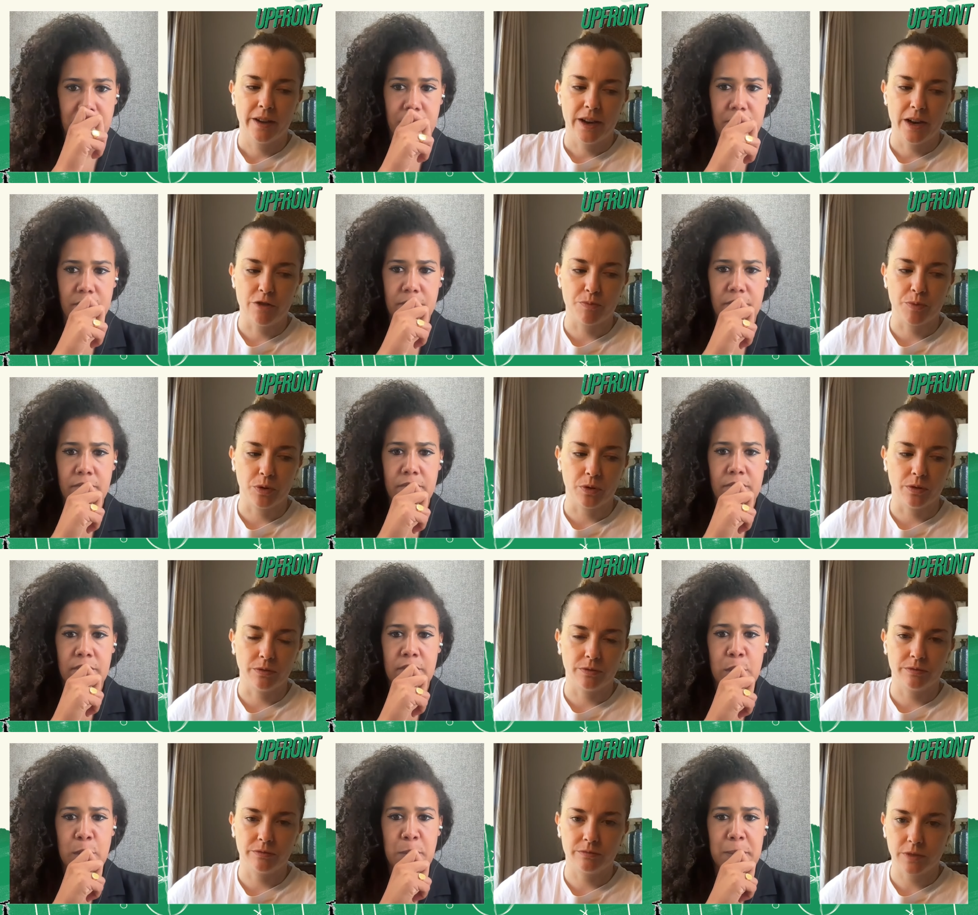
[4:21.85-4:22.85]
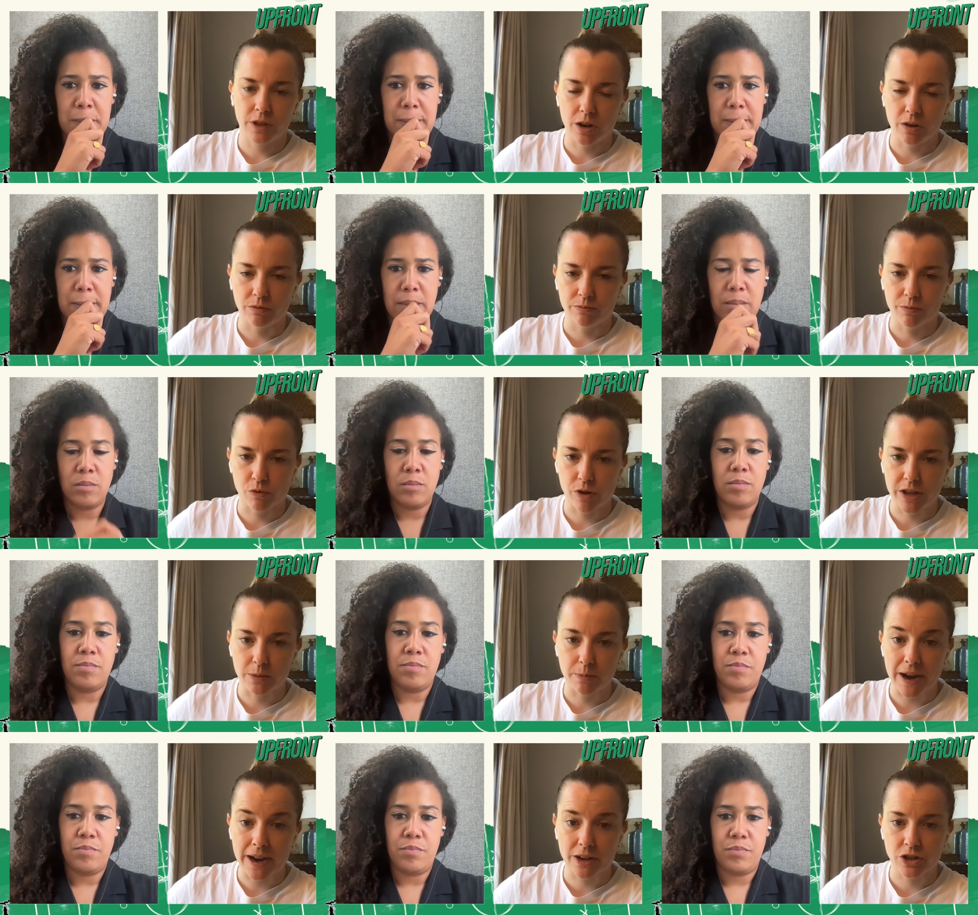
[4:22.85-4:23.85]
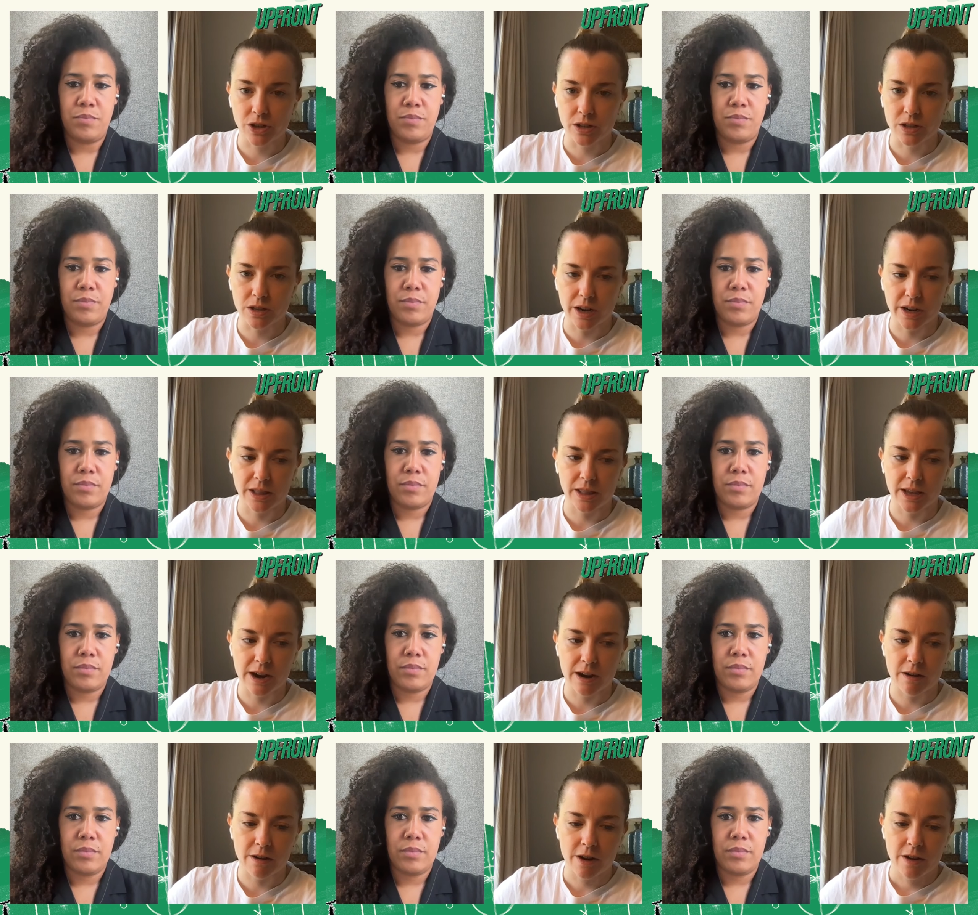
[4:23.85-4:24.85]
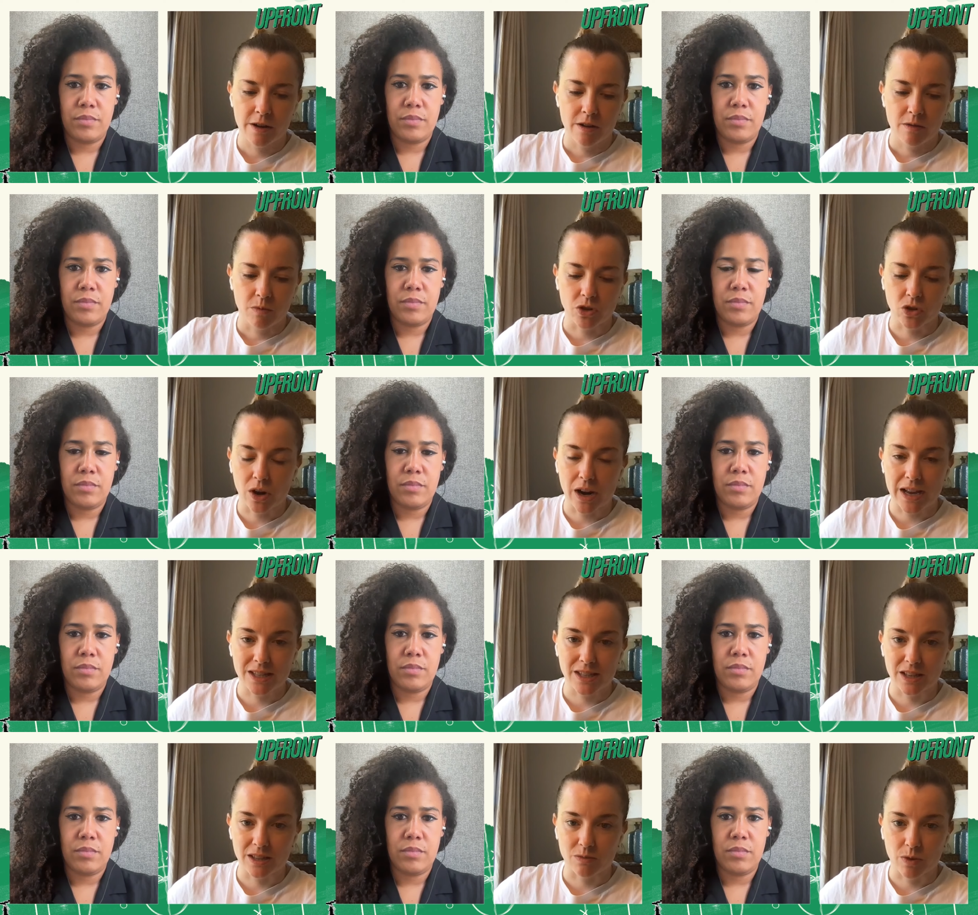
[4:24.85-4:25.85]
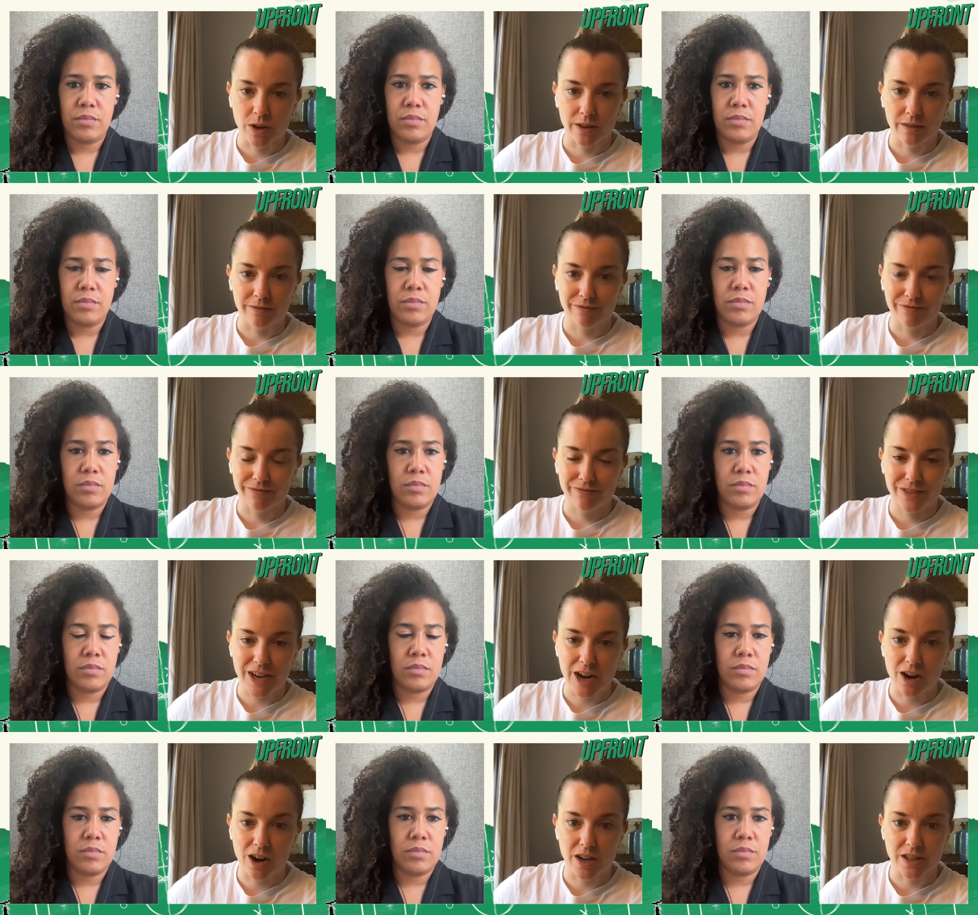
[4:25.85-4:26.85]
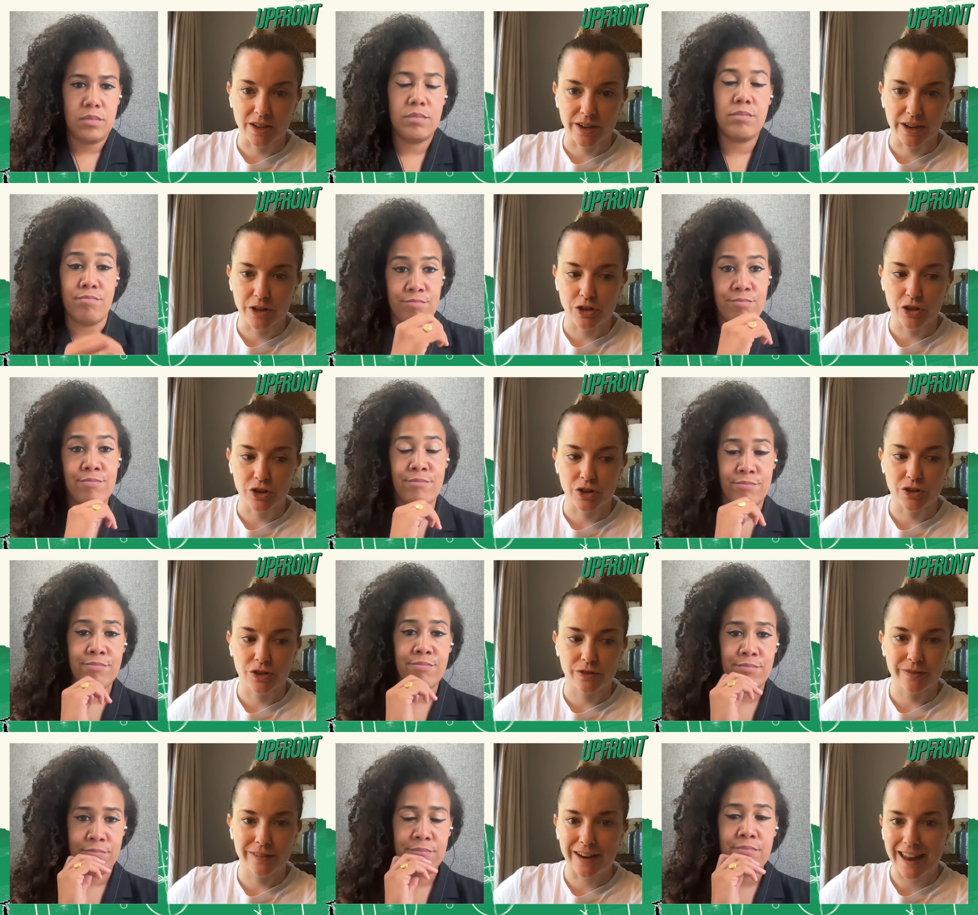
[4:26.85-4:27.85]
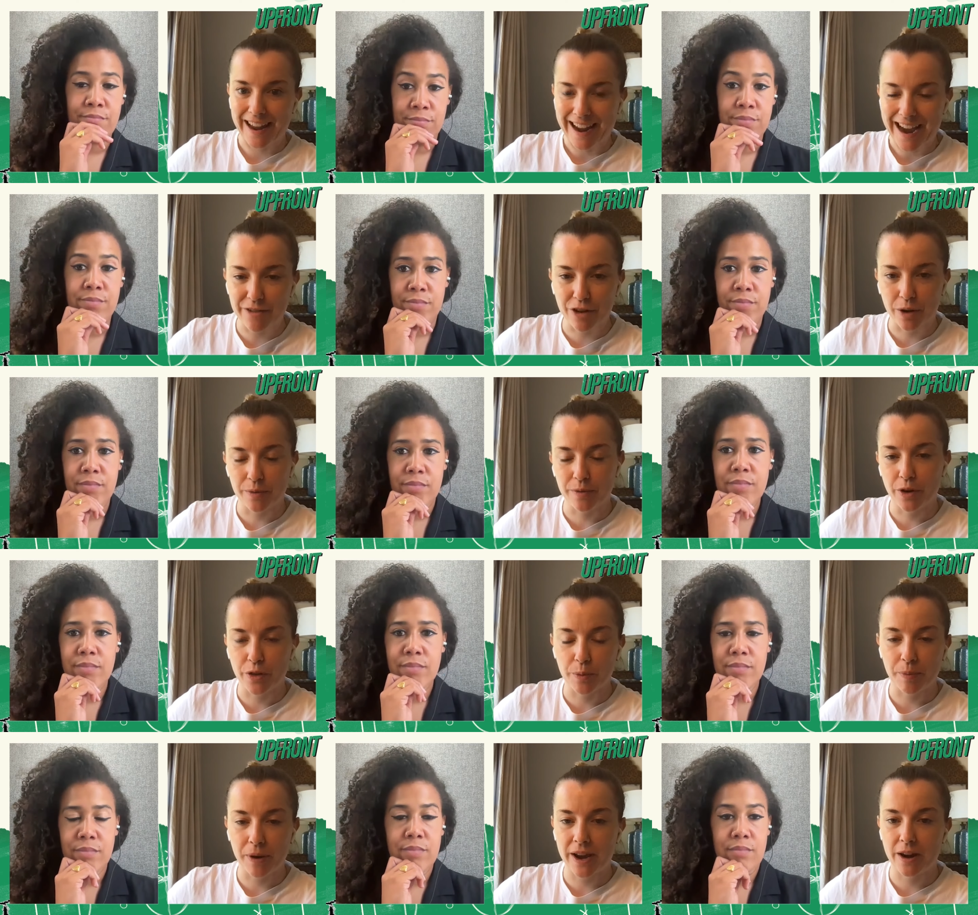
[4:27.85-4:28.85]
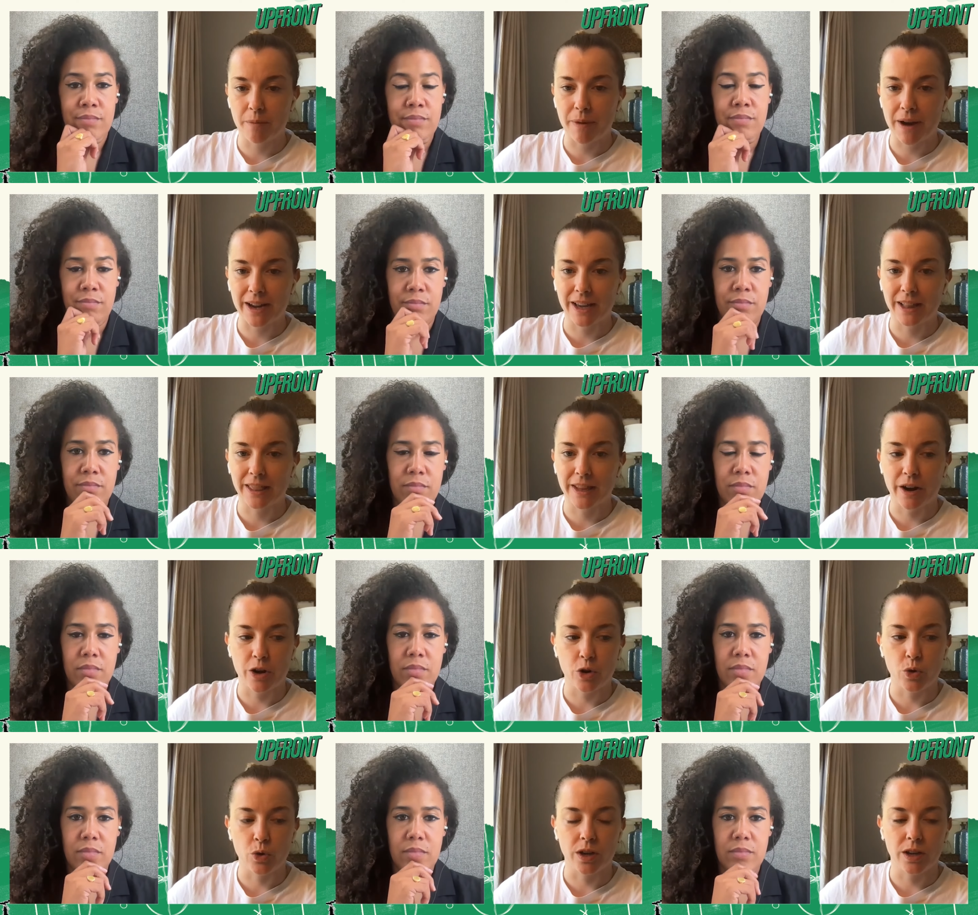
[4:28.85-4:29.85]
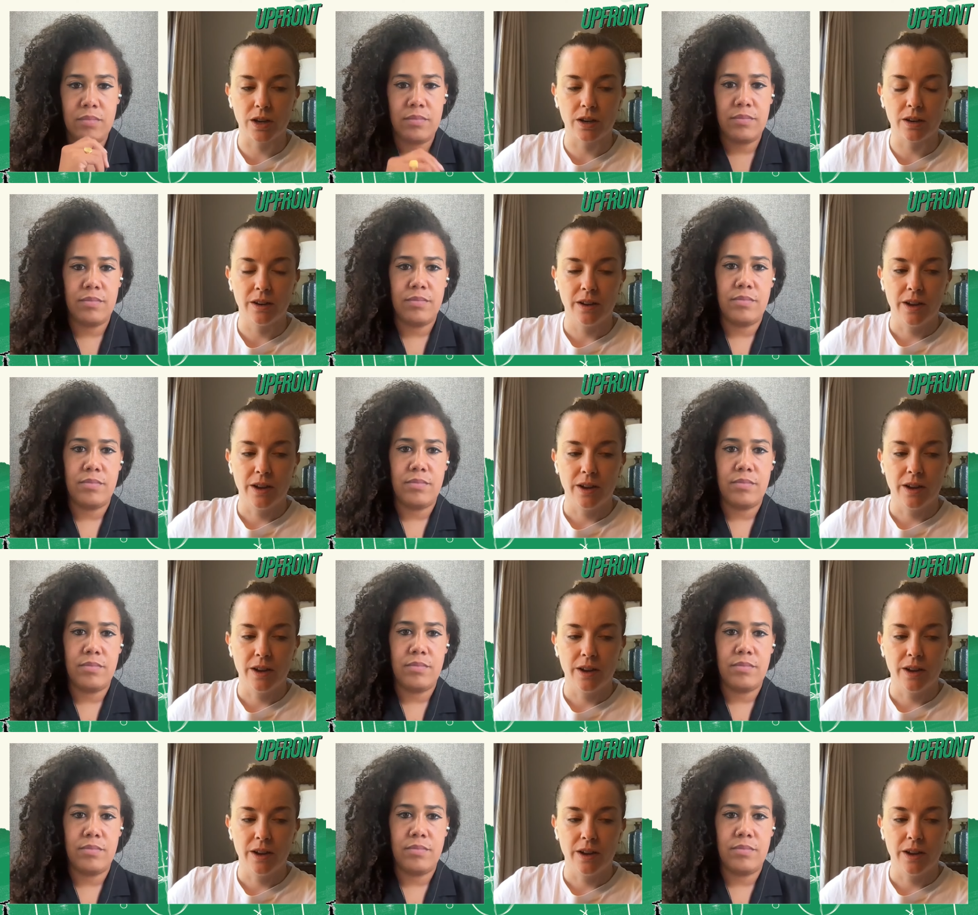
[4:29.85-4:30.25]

Speaker 1: Liverpool... You know, 3 at the back, she can slot in there. We saw last season when Taylor Hines got injured, like having another player back in there who can